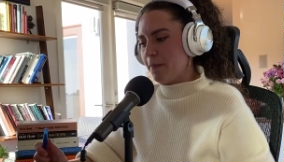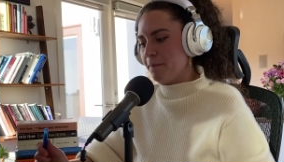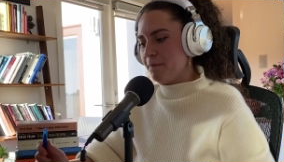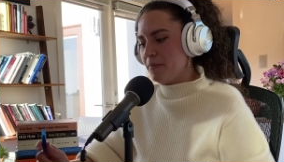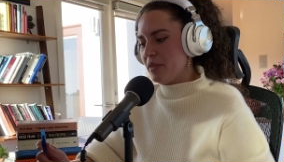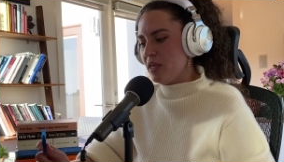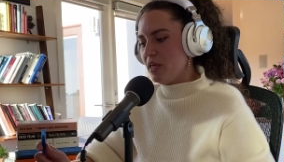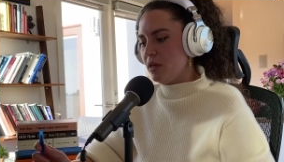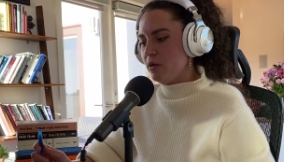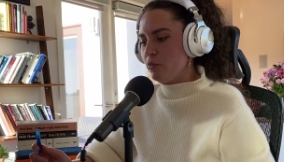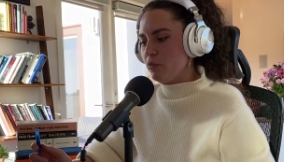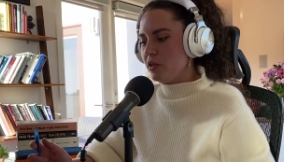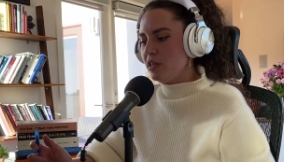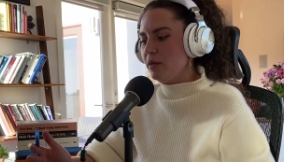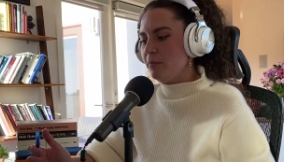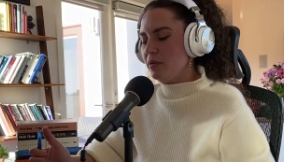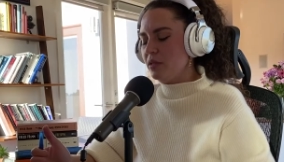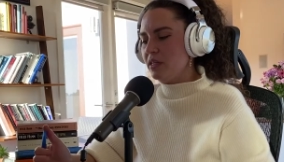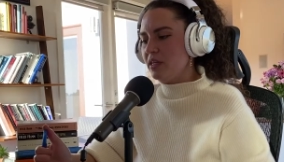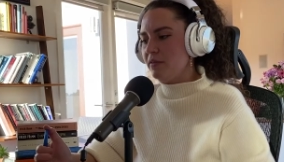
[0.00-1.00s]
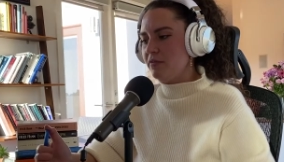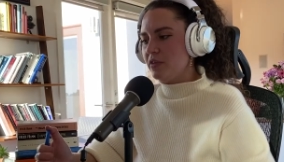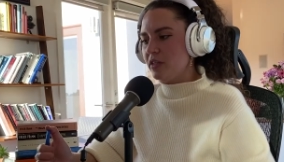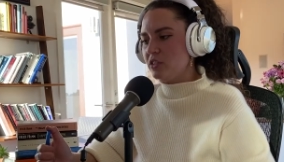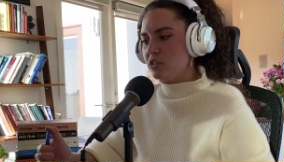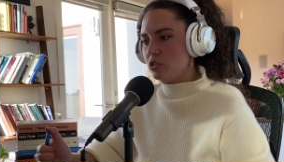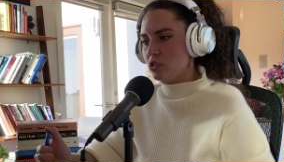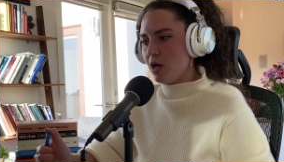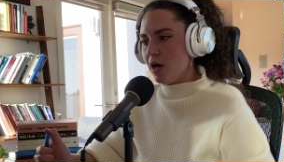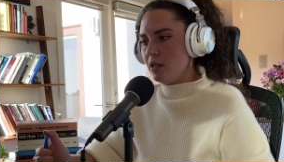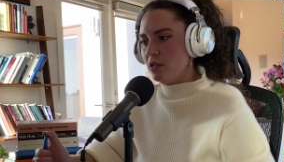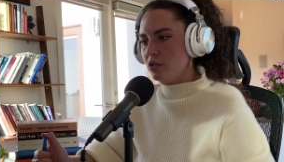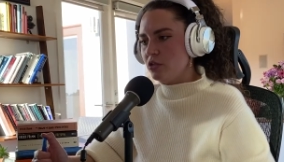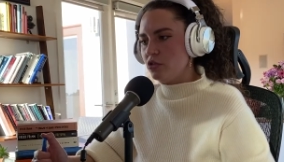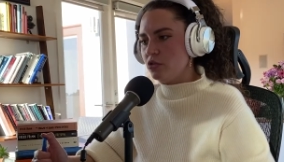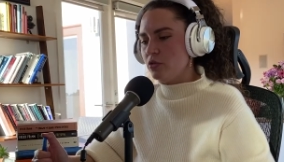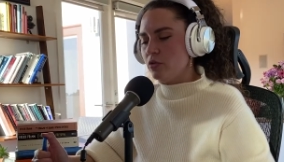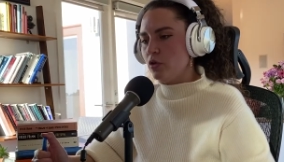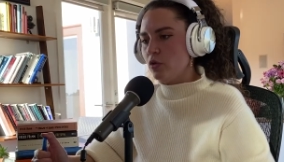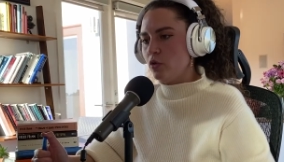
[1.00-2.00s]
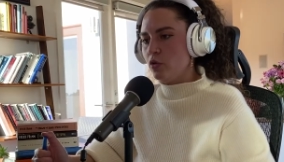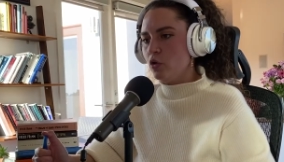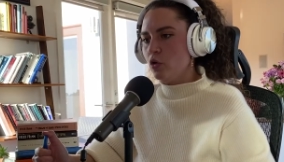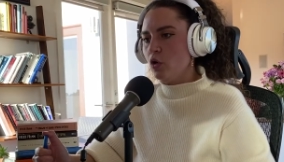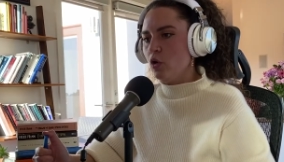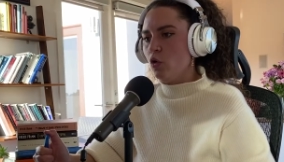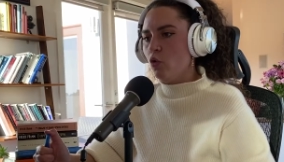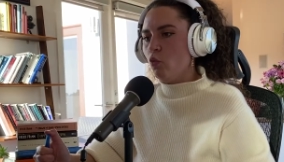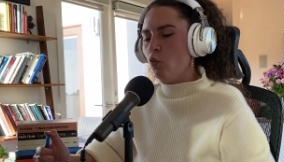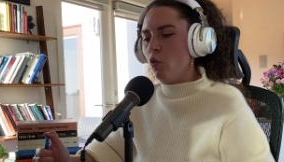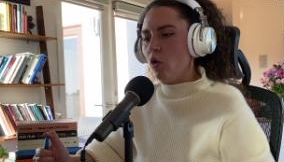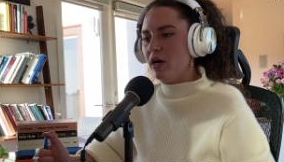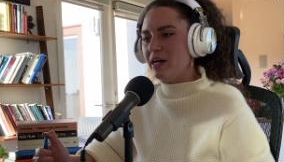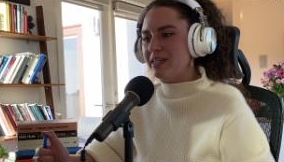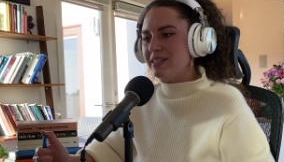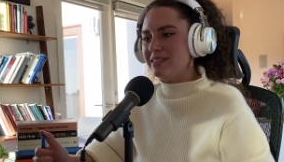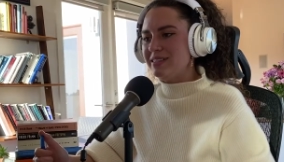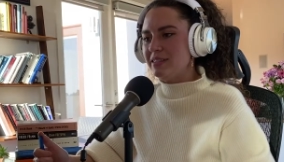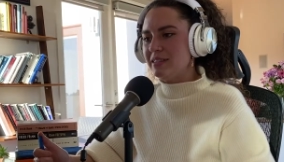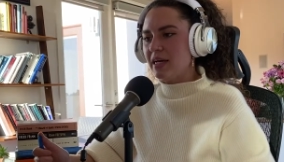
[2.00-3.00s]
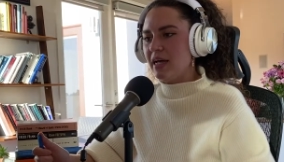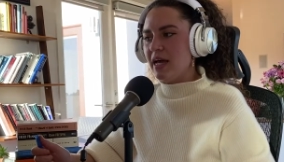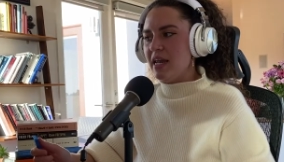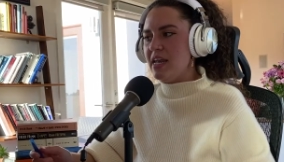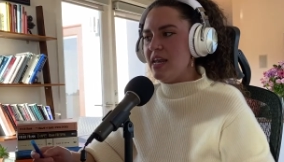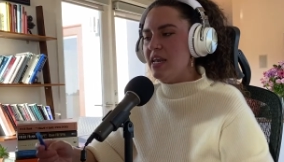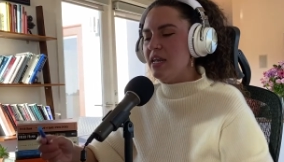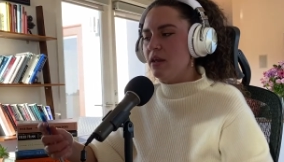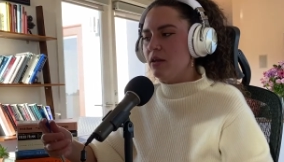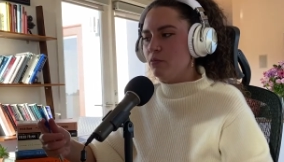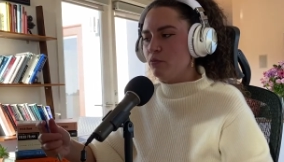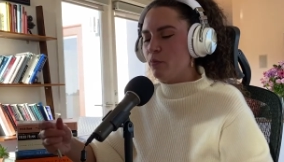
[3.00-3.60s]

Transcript: he really believed that solitude was a